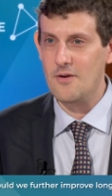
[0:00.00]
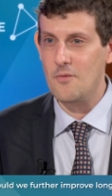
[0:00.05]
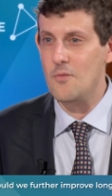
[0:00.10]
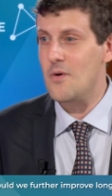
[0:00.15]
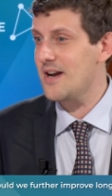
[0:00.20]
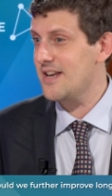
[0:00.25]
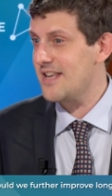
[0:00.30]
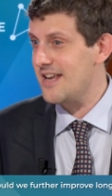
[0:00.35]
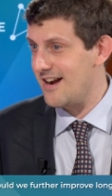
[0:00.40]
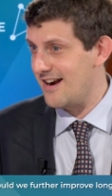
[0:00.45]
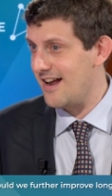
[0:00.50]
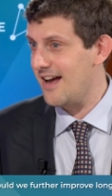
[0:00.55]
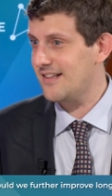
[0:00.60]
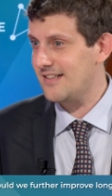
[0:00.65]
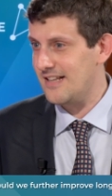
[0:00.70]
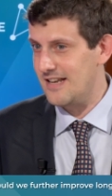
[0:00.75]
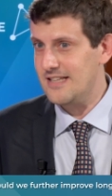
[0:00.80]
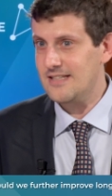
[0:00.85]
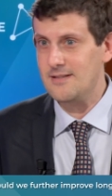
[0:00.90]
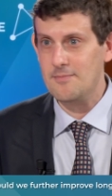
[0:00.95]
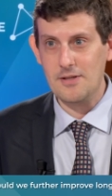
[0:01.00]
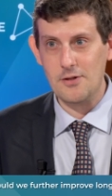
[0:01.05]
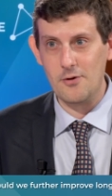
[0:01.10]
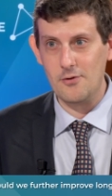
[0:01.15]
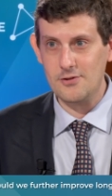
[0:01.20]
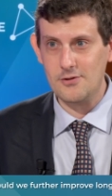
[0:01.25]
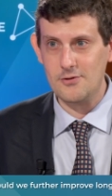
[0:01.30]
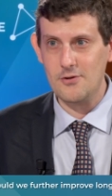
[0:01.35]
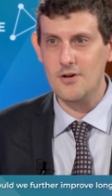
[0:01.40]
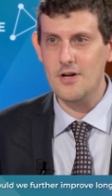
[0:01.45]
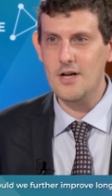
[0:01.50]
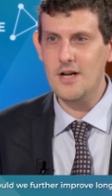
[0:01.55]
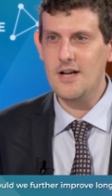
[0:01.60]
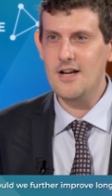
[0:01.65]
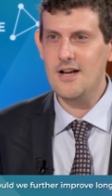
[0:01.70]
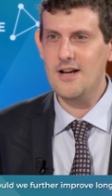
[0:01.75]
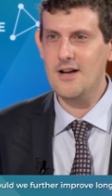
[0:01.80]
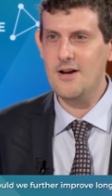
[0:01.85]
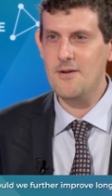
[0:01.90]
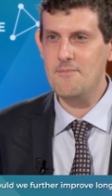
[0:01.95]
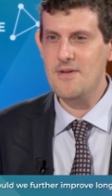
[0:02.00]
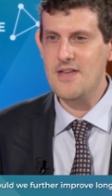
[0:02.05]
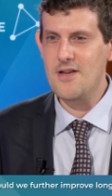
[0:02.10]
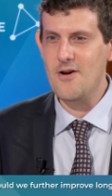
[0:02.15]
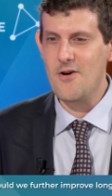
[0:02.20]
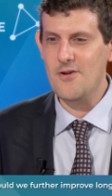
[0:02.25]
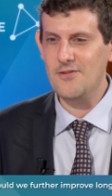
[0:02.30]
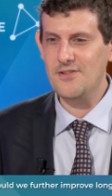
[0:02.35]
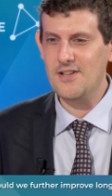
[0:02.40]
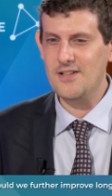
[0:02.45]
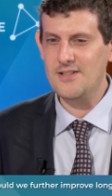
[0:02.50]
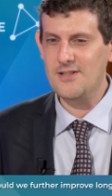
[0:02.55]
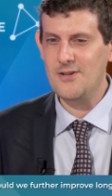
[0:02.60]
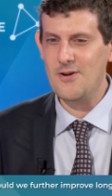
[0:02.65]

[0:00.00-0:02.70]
one year at least, but also beyond.